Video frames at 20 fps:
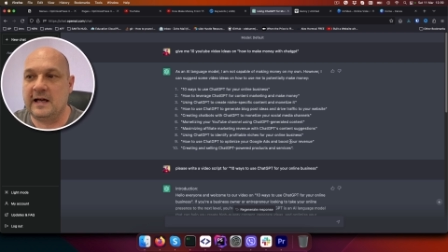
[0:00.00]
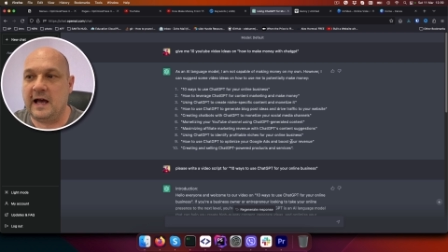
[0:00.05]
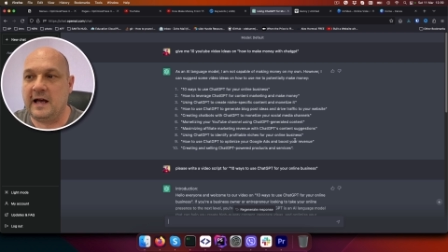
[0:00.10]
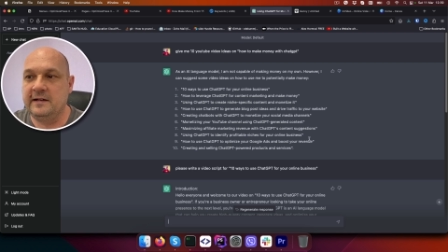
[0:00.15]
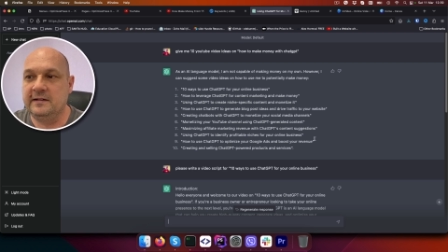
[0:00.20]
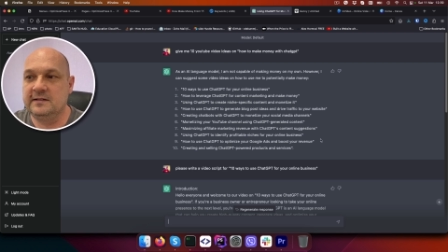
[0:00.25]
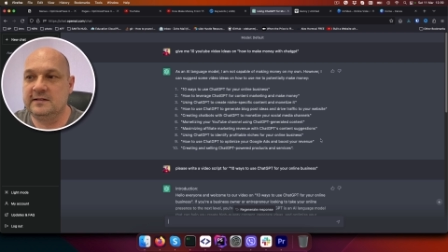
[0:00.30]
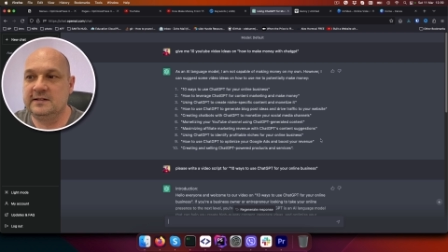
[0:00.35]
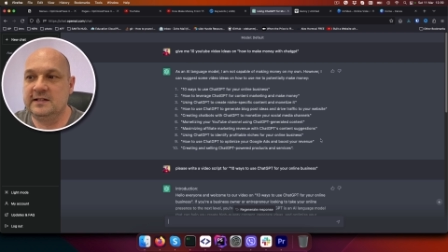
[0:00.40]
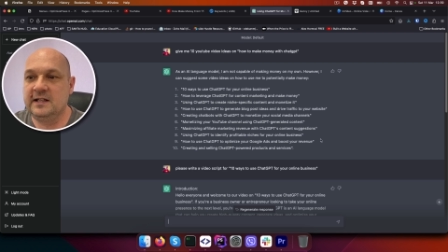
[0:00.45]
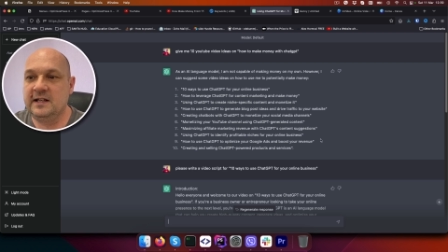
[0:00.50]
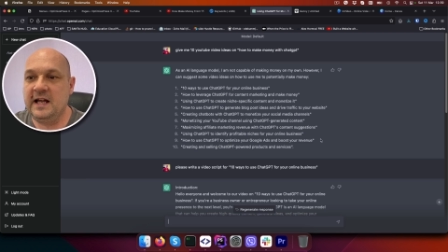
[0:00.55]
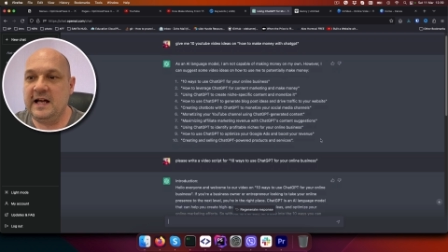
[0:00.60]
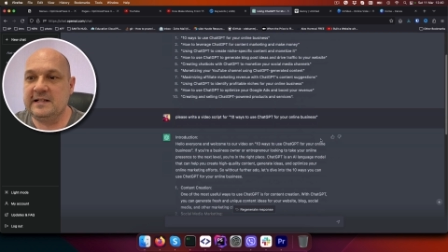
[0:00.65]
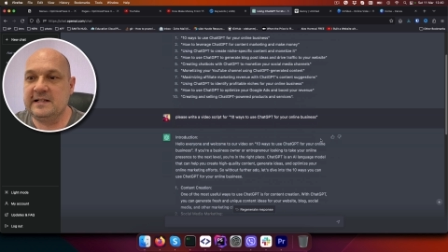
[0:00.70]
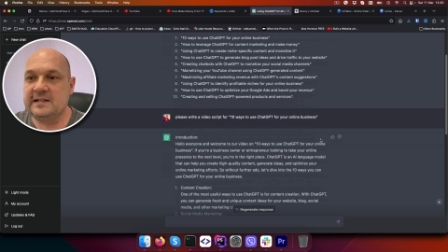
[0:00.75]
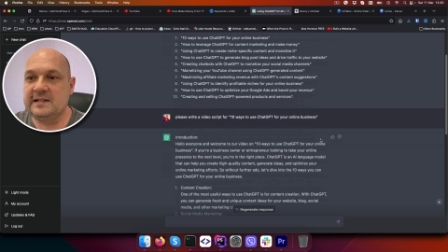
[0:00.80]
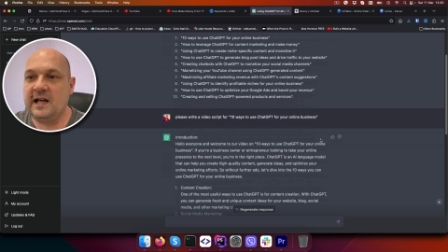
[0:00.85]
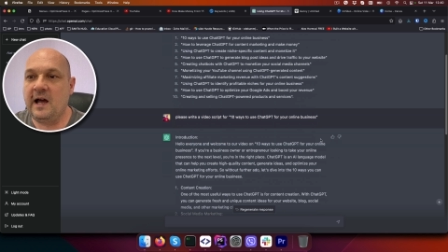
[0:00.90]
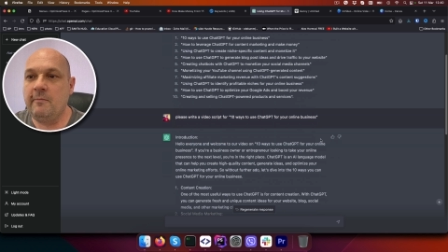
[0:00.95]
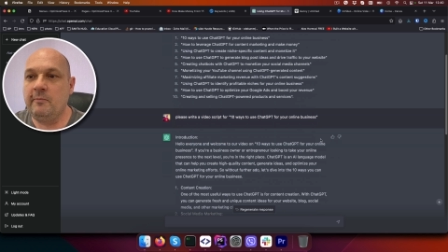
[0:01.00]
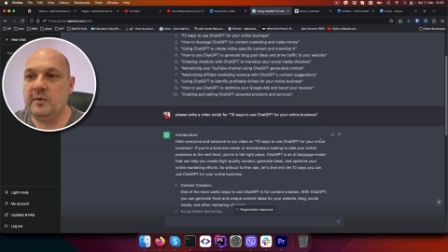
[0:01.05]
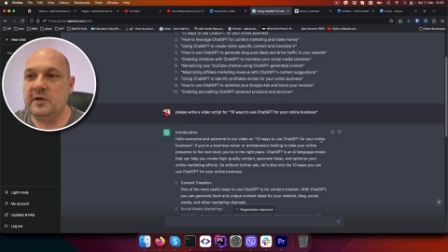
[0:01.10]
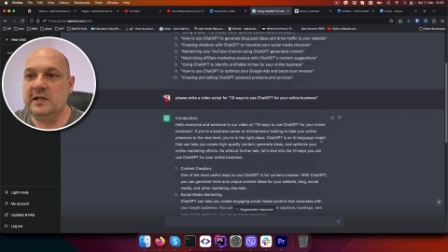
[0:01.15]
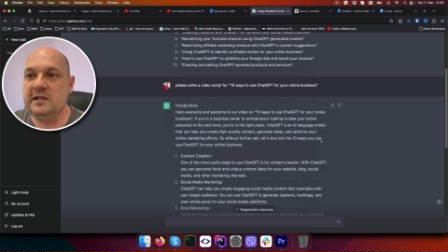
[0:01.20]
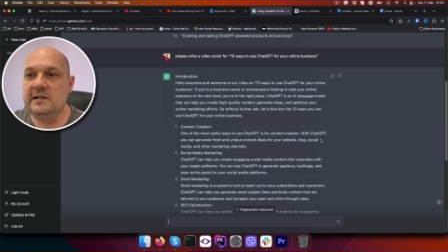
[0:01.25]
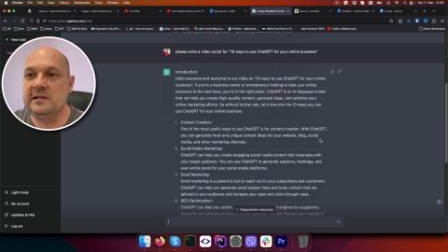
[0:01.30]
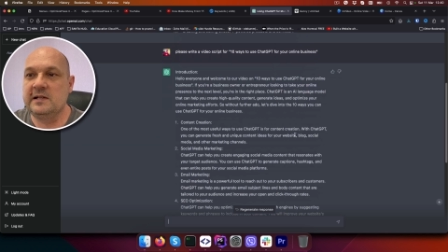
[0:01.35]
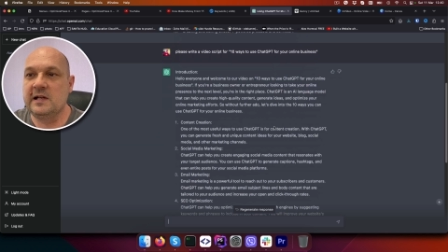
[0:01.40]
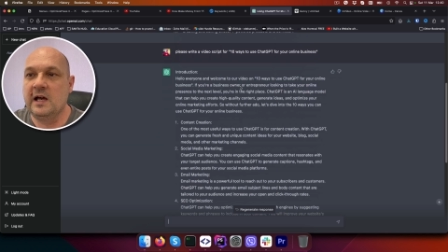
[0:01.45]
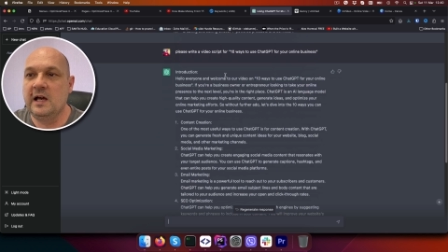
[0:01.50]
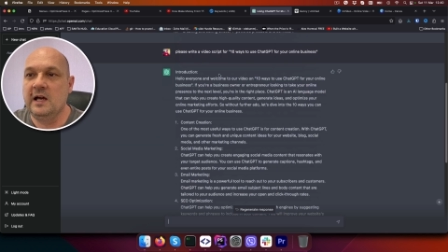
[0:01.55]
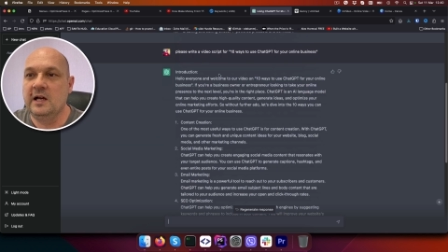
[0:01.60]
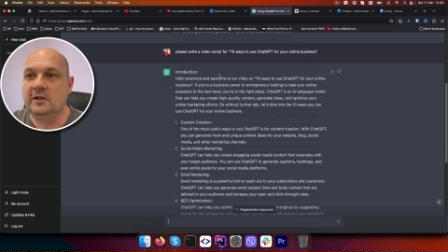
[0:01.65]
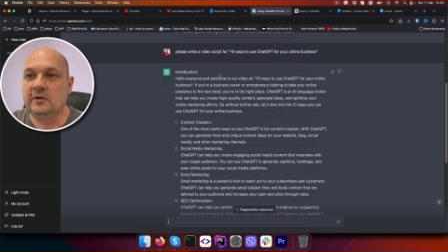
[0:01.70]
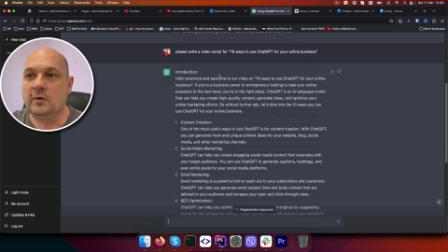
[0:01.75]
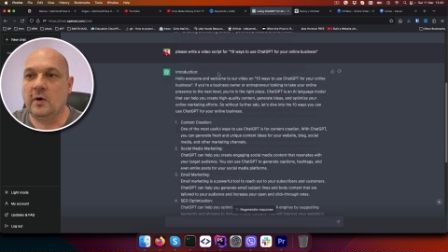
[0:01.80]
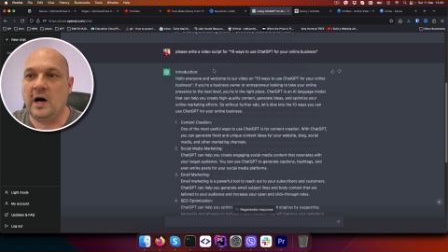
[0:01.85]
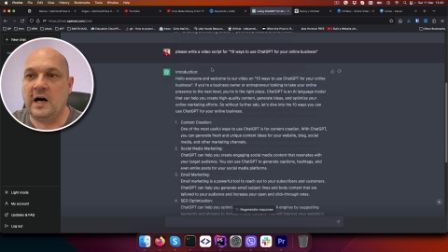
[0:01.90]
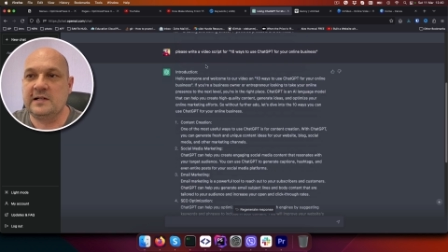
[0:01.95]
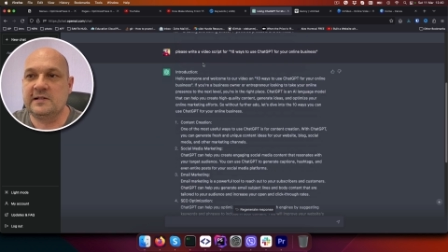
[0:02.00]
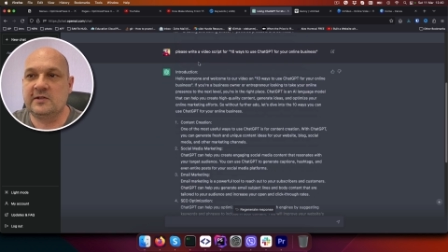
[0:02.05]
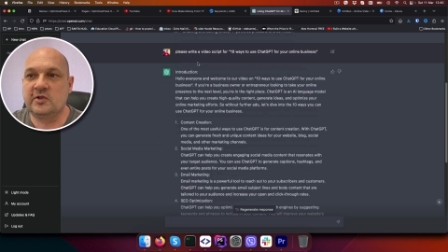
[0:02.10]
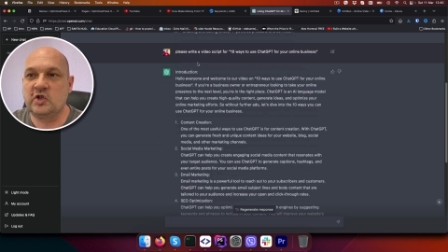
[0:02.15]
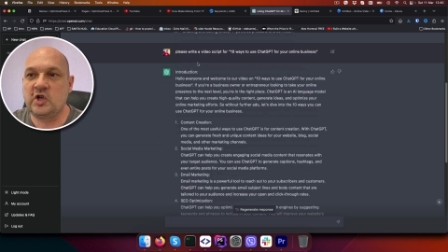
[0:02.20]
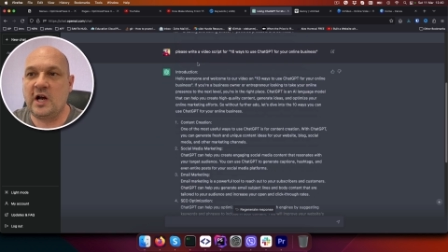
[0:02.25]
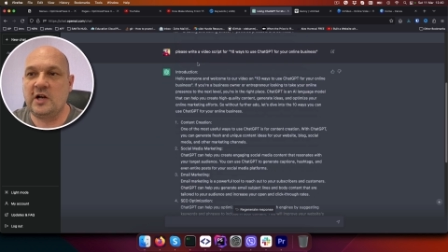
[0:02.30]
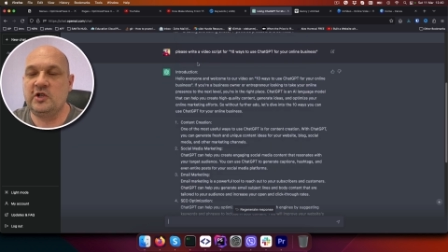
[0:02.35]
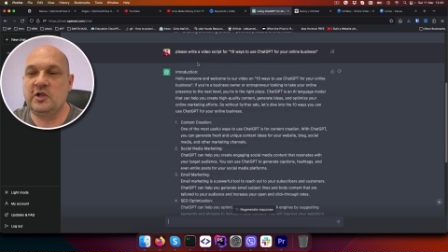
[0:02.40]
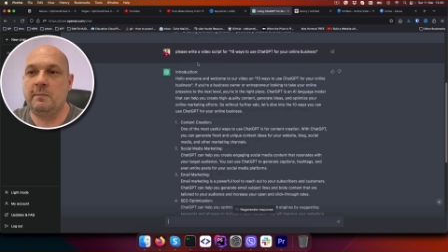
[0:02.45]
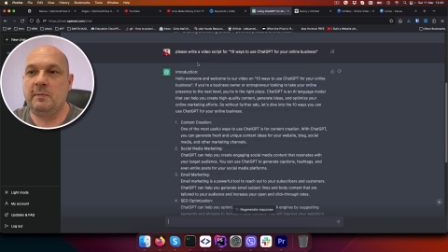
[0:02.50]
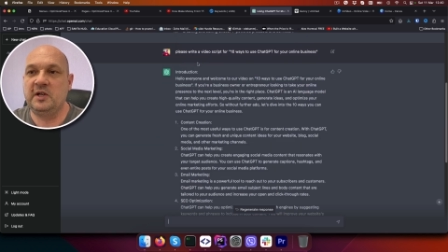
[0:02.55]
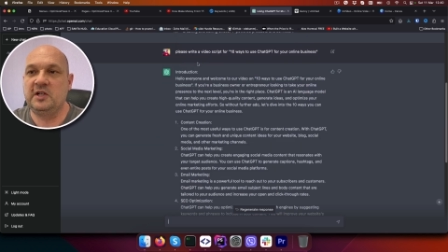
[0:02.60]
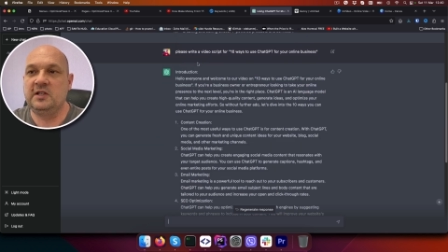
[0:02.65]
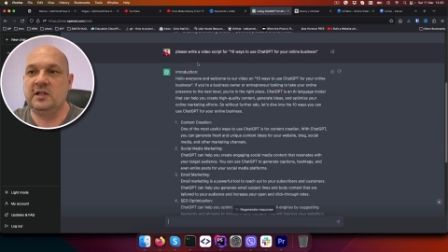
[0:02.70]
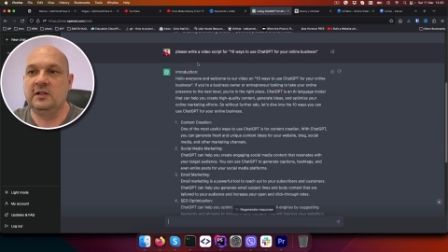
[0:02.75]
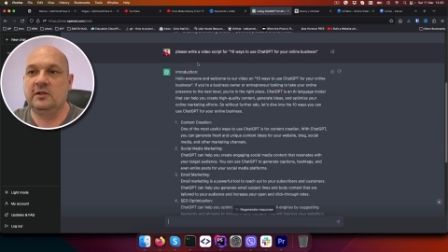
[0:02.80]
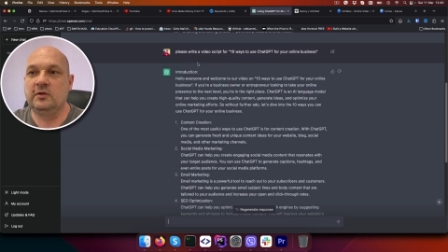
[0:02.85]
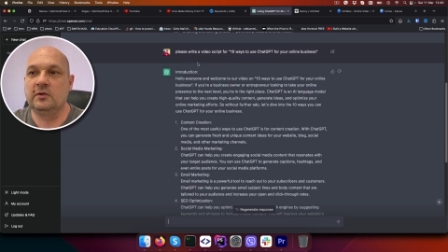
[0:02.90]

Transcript: And the next step is to ask ChatGPT